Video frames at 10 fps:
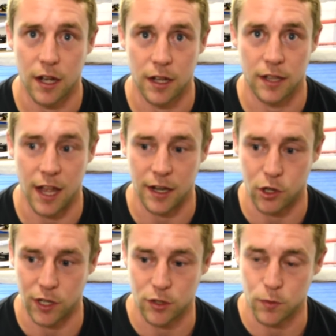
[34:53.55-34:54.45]
And like
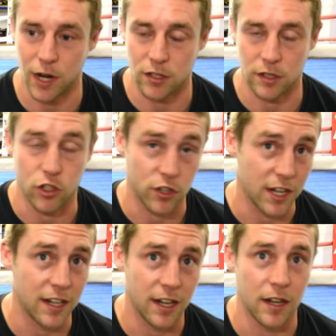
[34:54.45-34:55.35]
Chris, we're actually
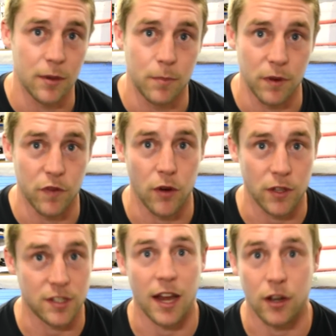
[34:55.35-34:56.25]
training here before he
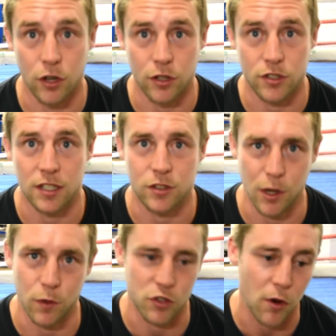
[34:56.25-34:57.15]
started coaching, so ah.
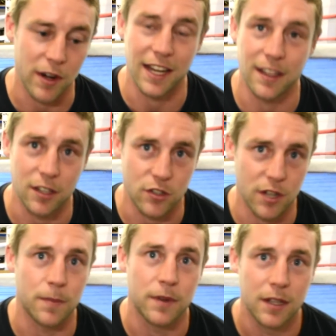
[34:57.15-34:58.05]
he was already in the
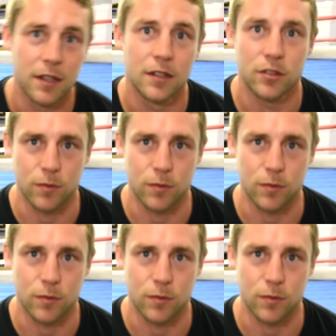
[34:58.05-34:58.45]
gym, right?